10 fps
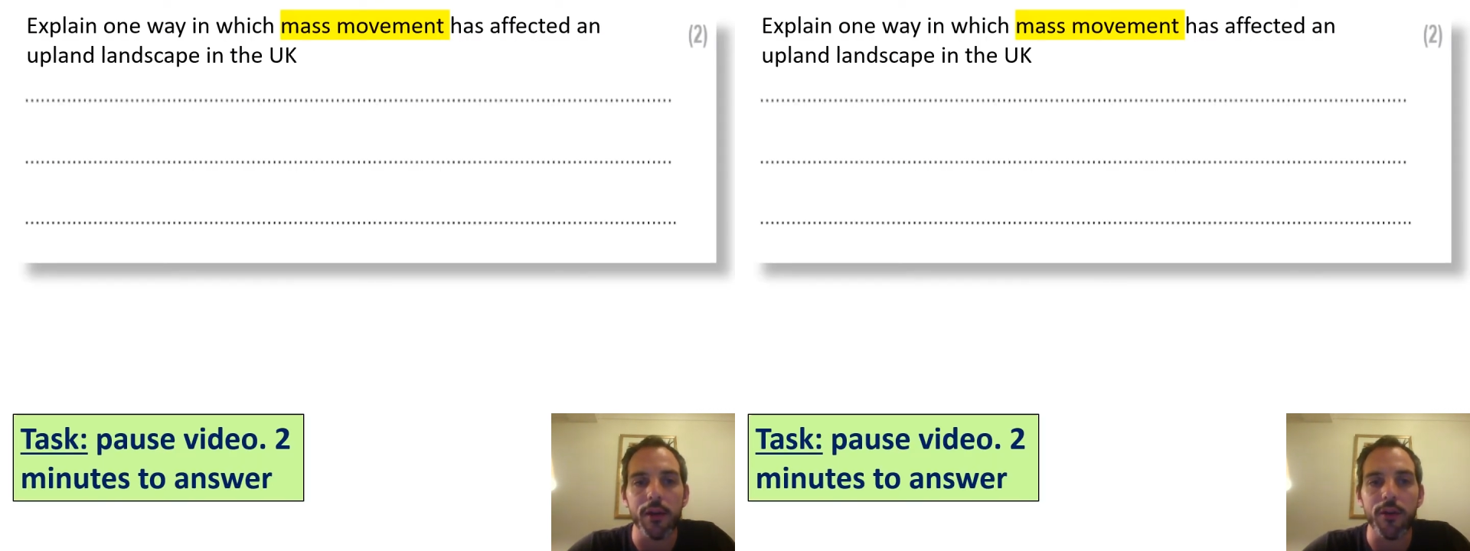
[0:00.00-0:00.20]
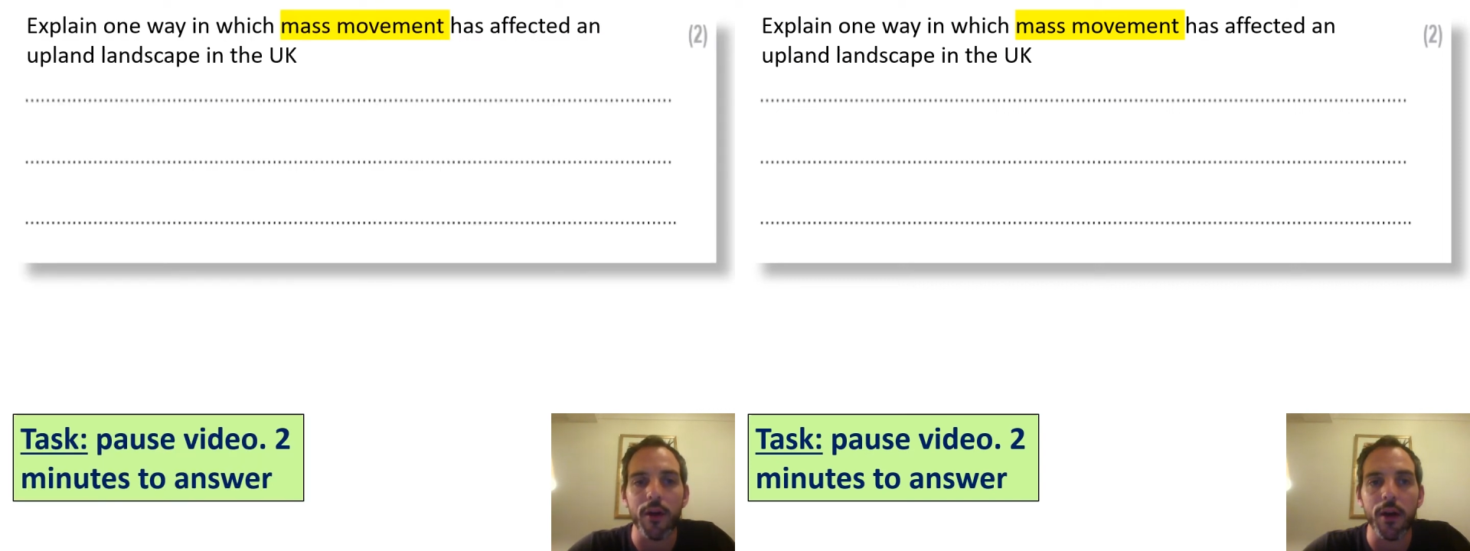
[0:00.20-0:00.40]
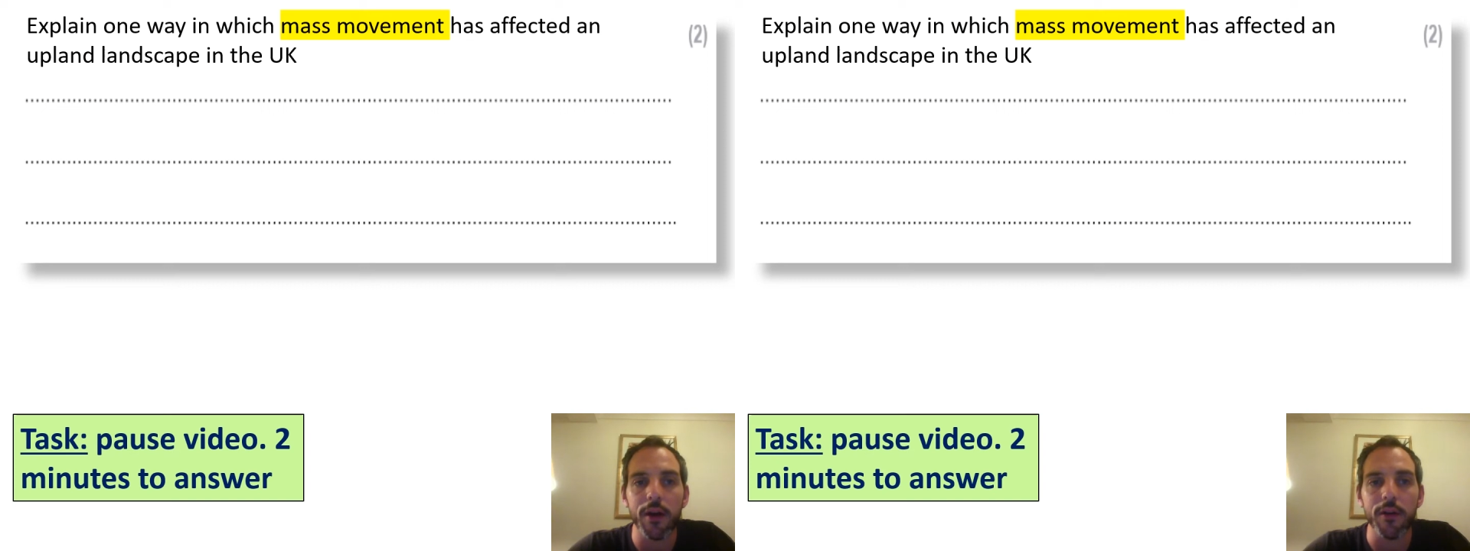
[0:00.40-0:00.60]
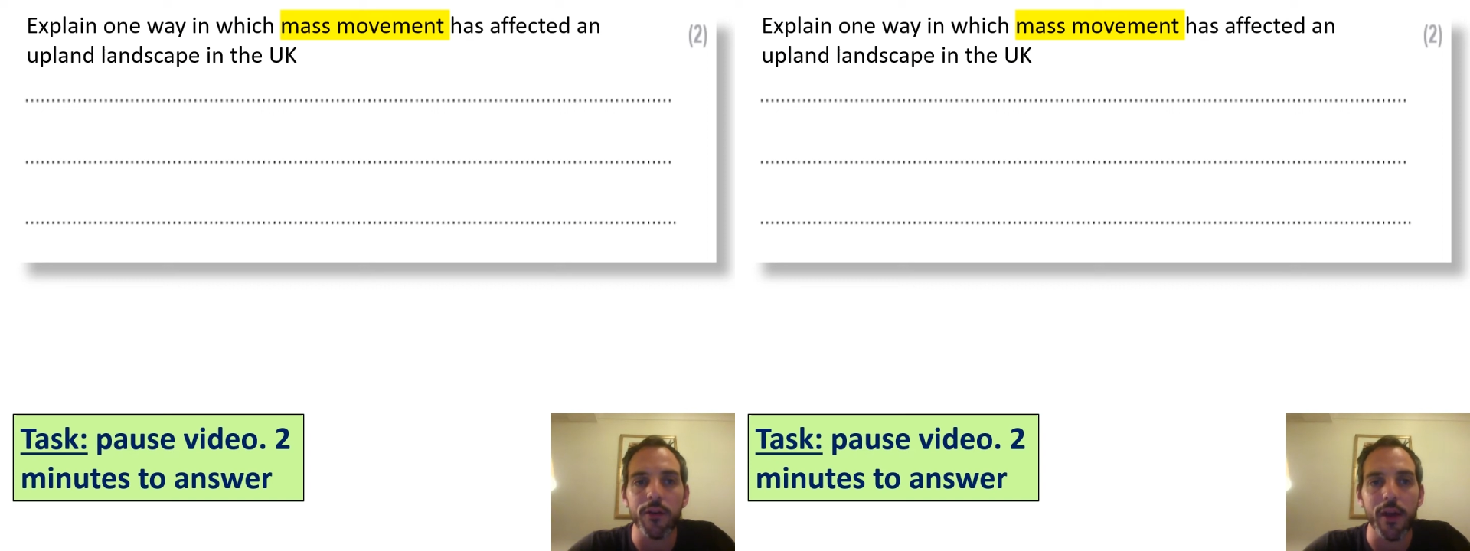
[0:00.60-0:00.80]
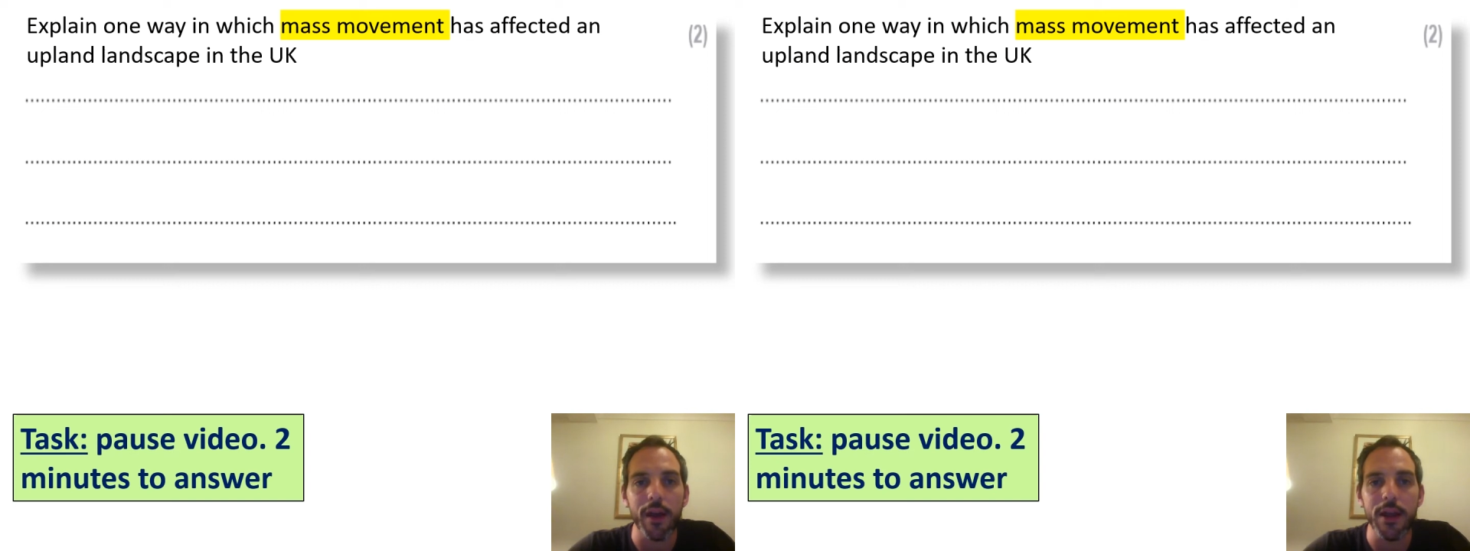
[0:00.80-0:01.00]
is I'd like us
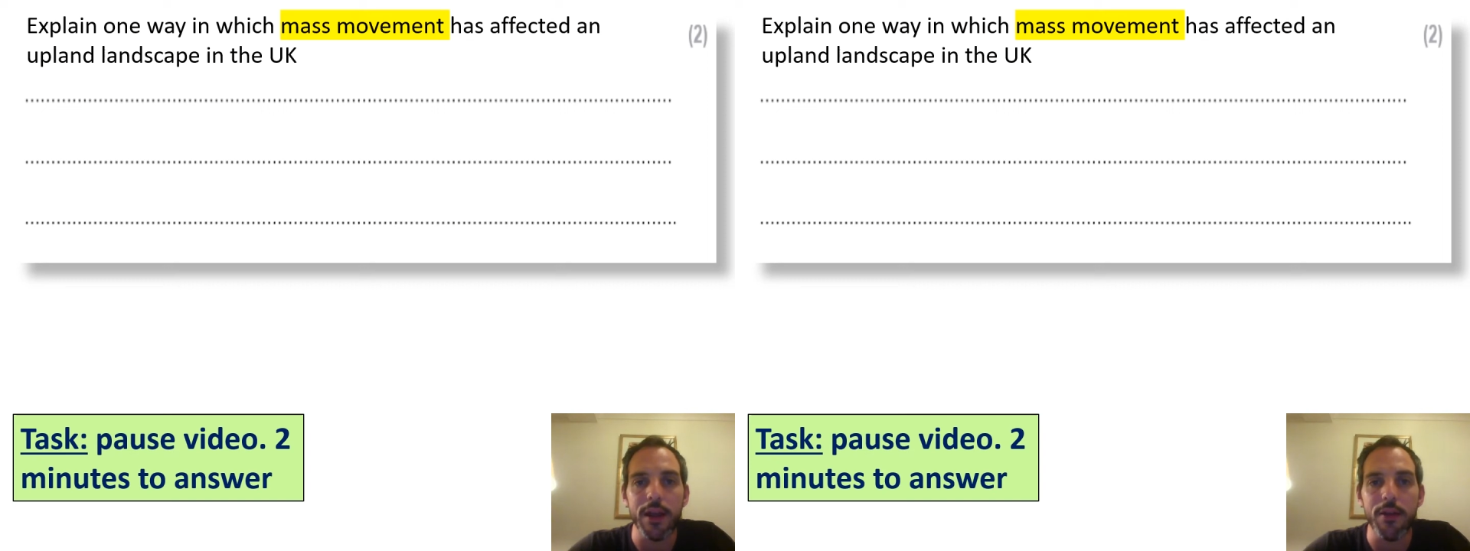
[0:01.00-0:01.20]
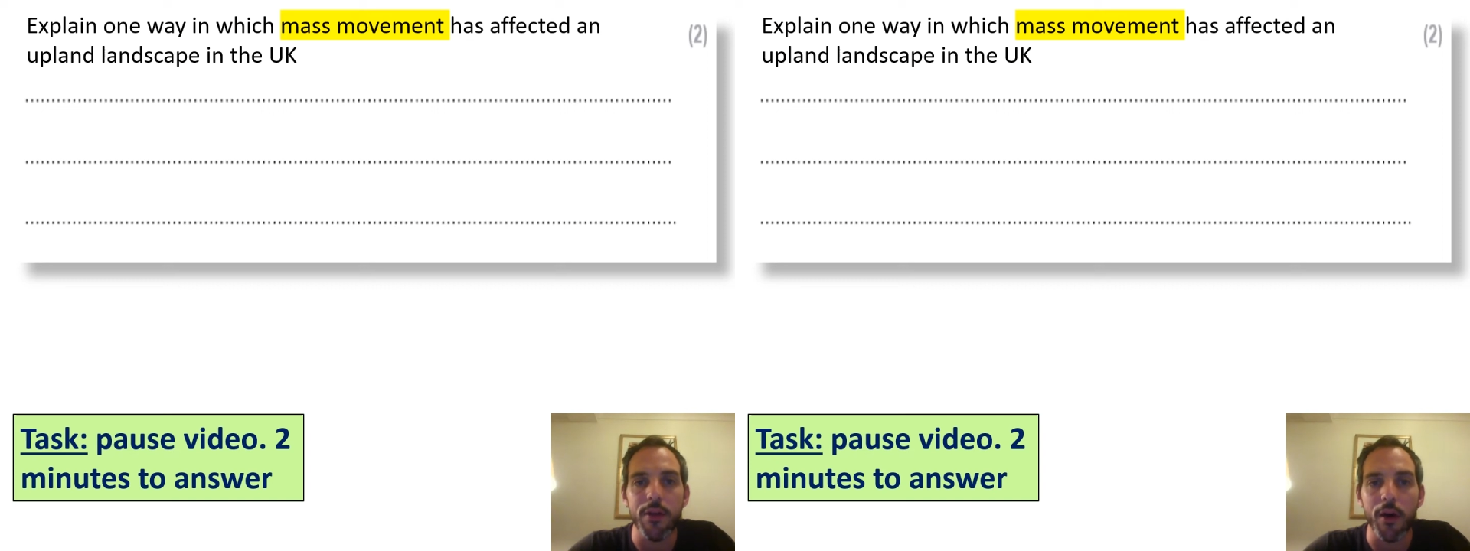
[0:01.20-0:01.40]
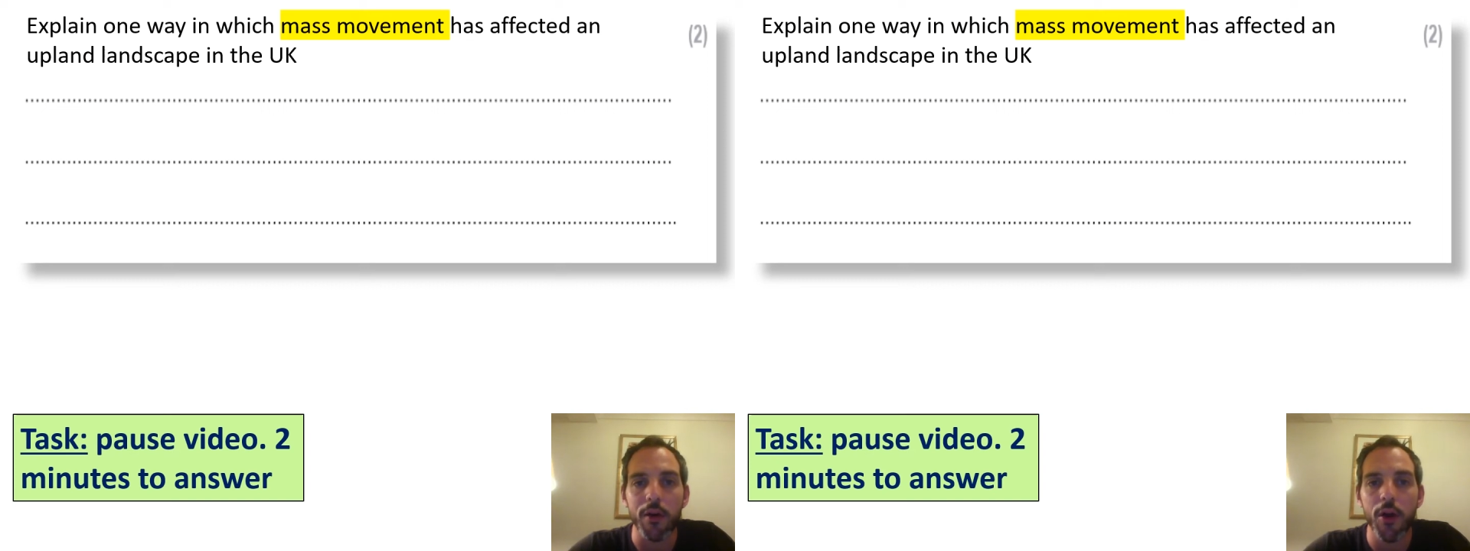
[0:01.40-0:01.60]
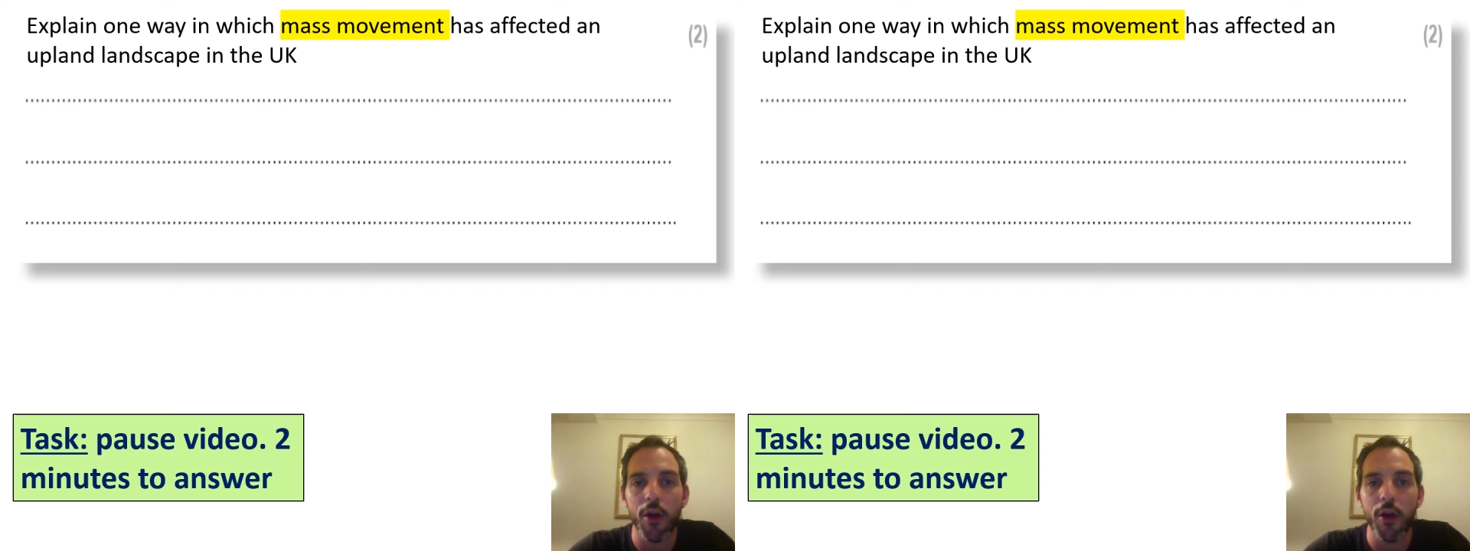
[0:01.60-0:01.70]
to either